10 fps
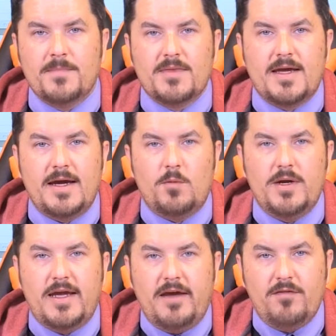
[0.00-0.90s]
And we
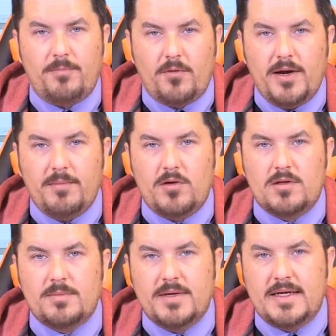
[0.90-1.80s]
gave a parameter at
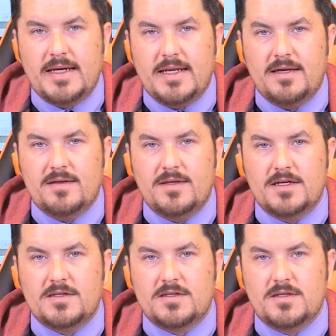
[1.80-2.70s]
the beginning of
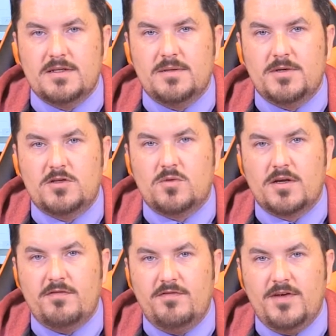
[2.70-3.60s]
this that between
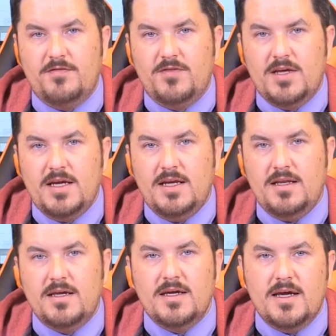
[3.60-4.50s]
15
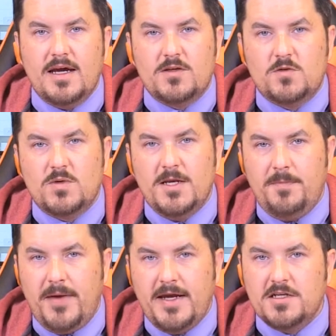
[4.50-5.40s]
and 20
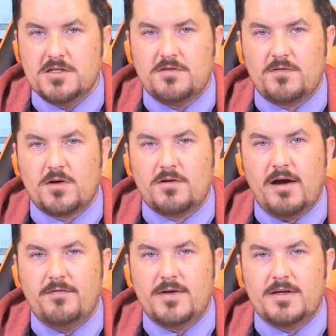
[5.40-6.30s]
pages for a
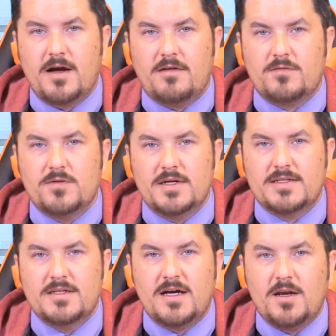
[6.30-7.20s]
graphic novel. That's
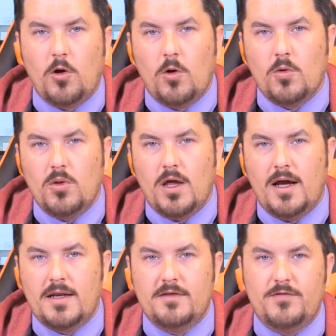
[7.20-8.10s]
not a whole
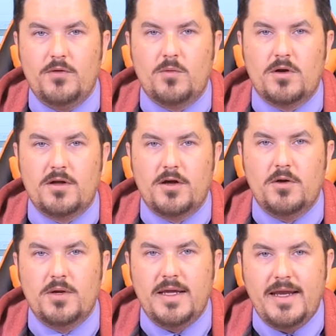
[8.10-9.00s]
lot. If you were to go
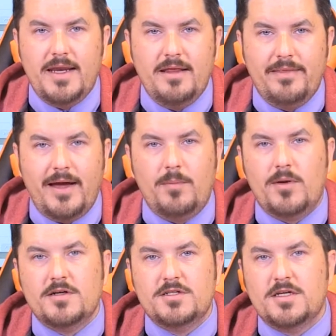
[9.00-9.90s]
to any
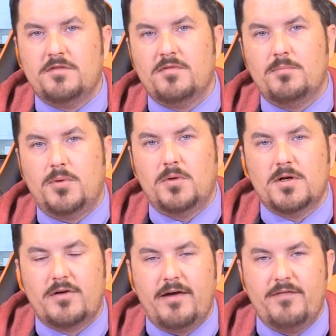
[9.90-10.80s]
library shelf and pull a
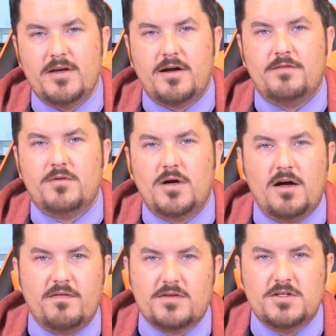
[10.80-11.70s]
graphic novel
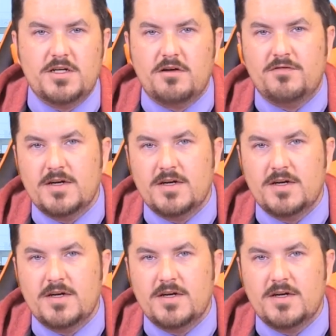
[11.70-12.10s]
off the shelf,